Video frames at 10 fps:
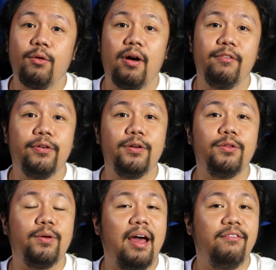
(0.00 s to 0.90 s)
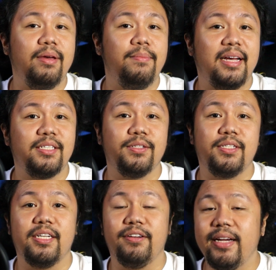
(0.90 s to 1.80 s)
require for you to have a
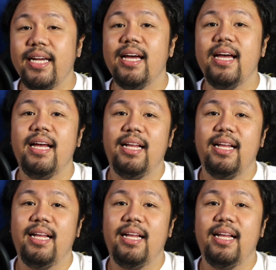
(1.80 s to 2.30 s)
master's degree.